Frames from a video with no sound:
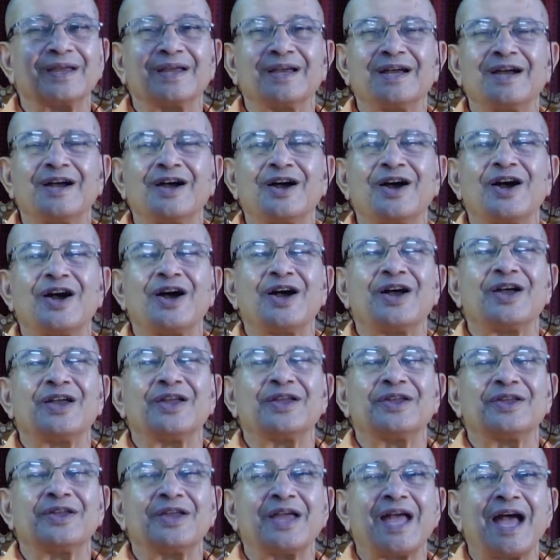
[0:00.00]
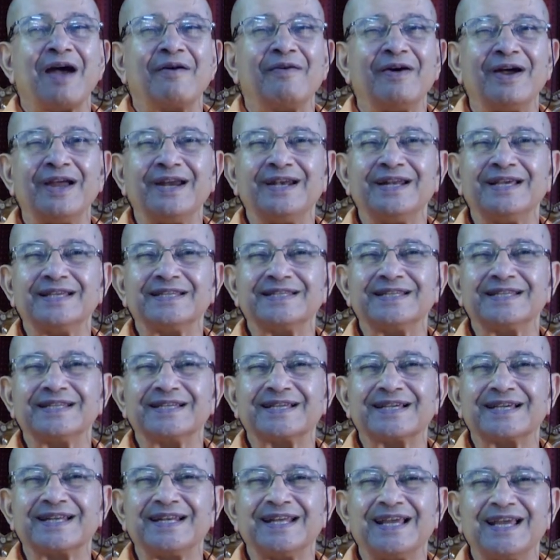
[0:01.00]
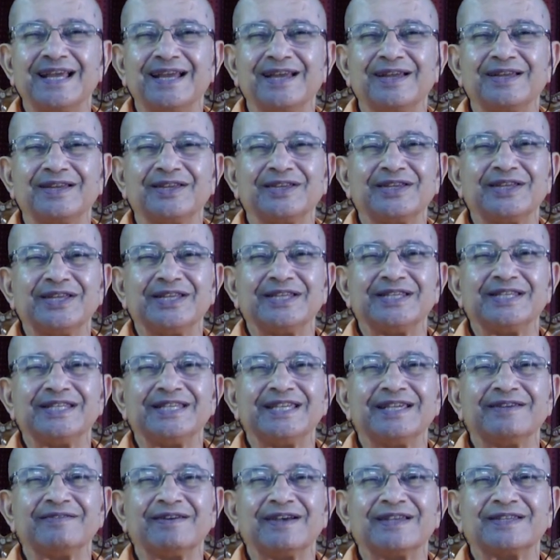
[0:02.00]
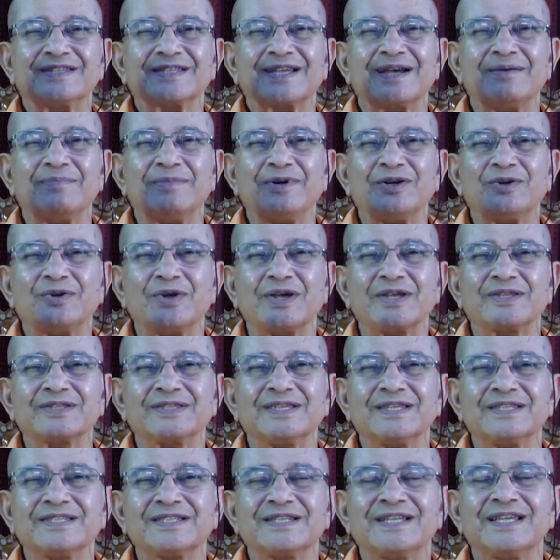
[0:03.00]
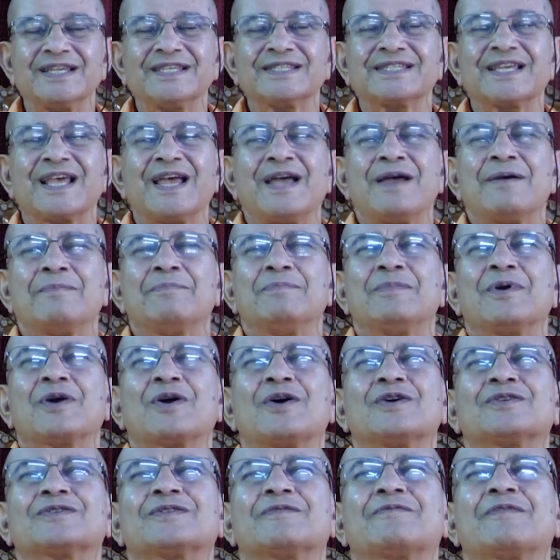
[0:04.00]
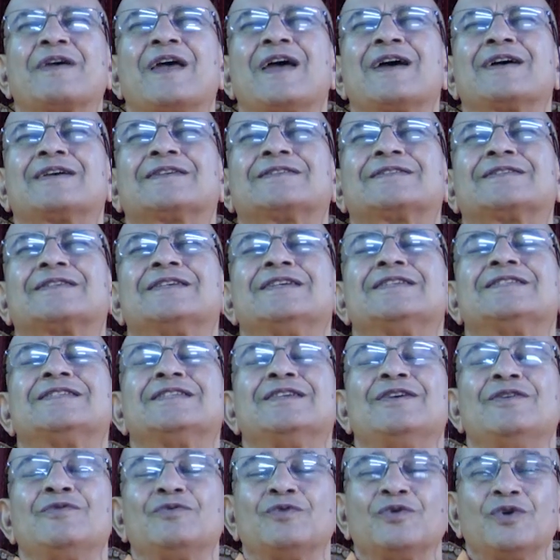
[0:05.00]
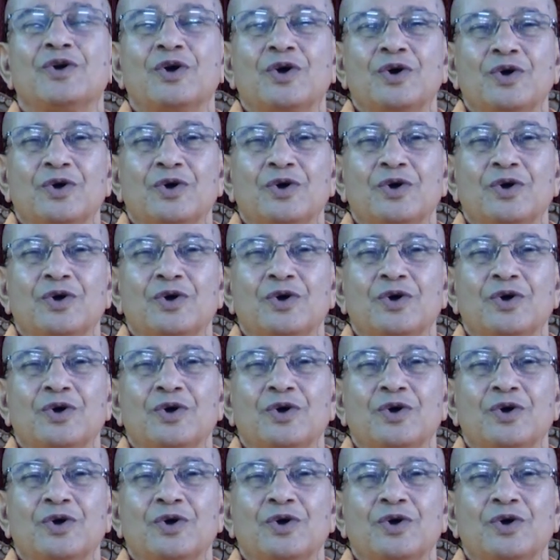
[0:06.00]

Why does the jivas come into existence? because of excessive